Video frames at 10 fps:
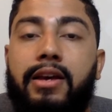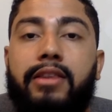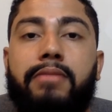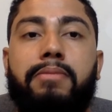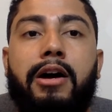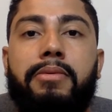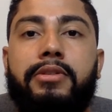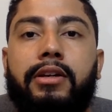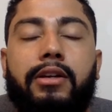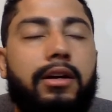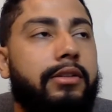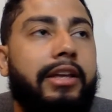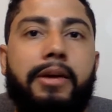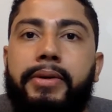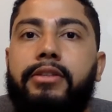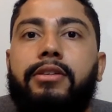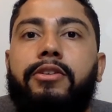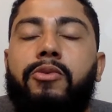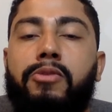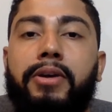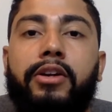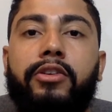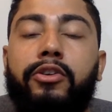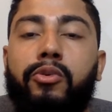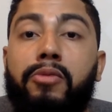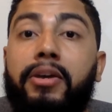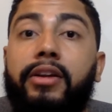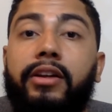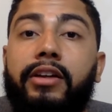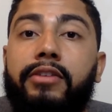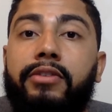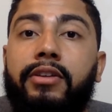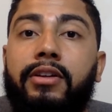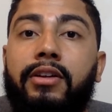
And then Bob is like, oh, "Damn it! You know what am I going to do? Where am I going to live?"